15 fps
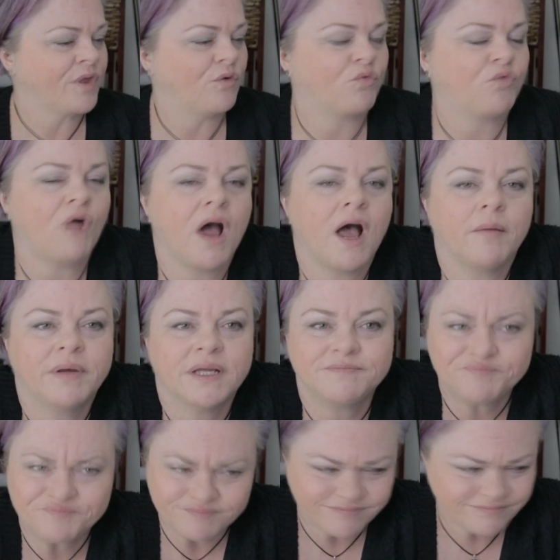
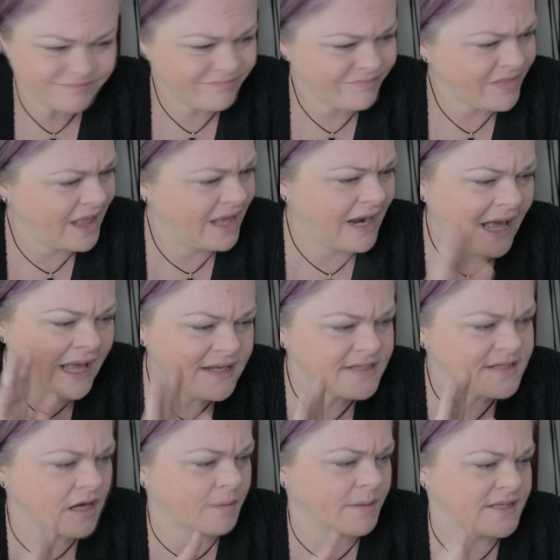Robyn, and I hate to
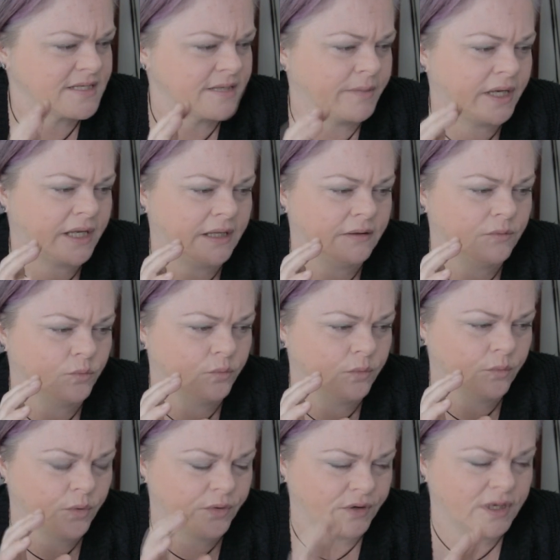talk about somebody
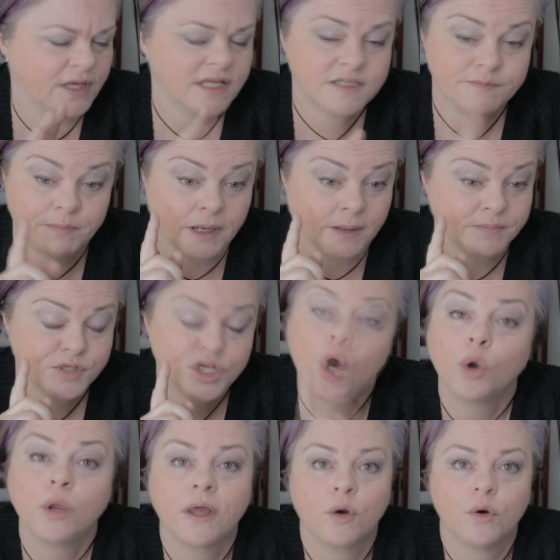with their kids, but I'm
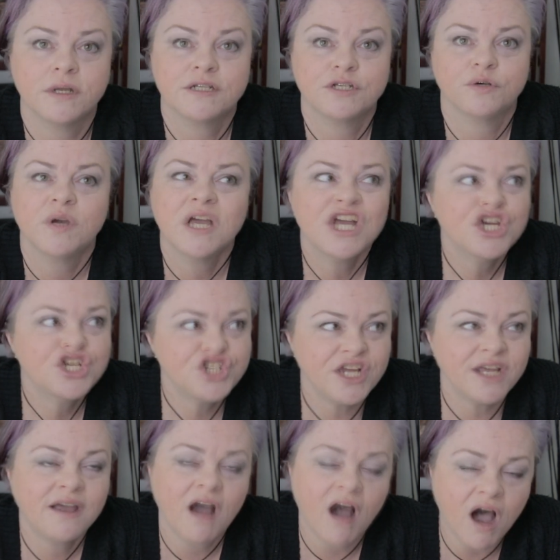totally going to.
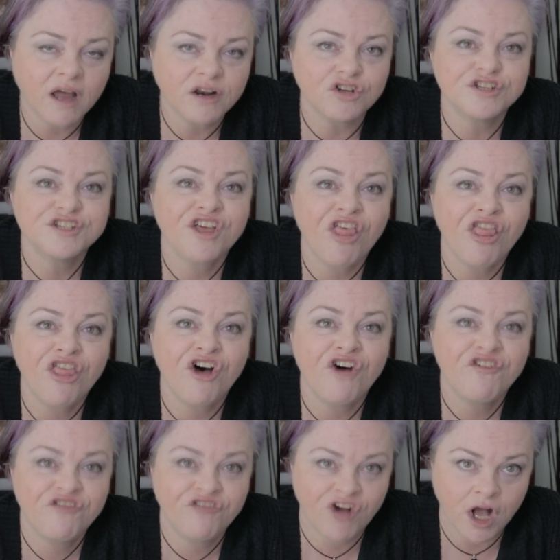She coddles the
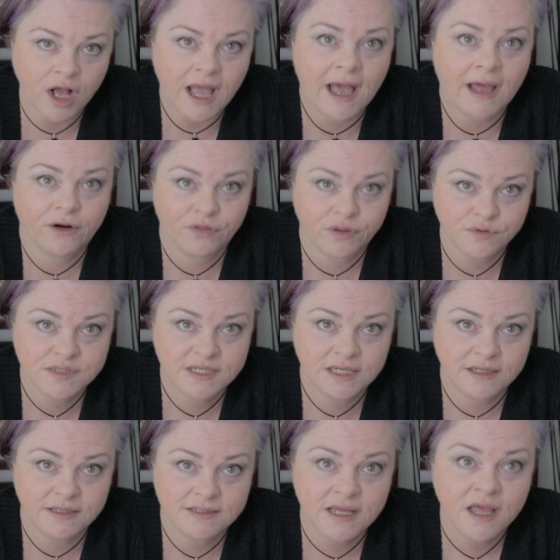fuck out of those
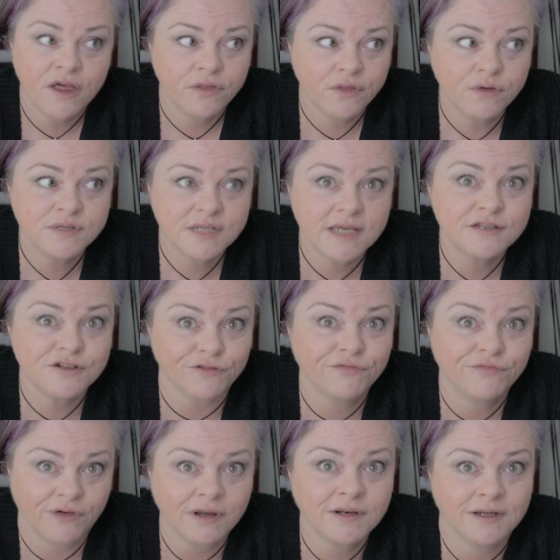kids. Those kids are
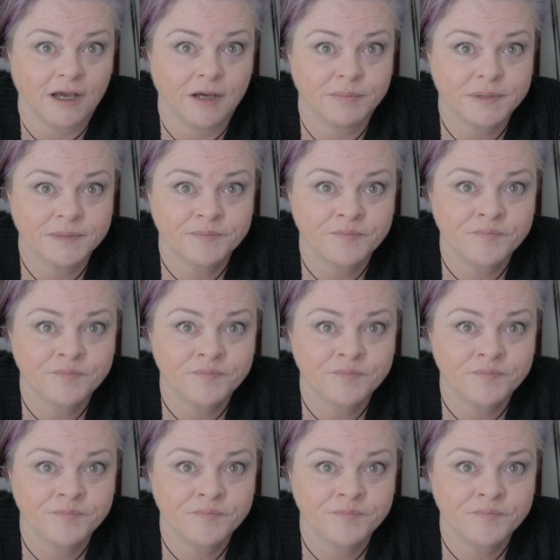fucked up.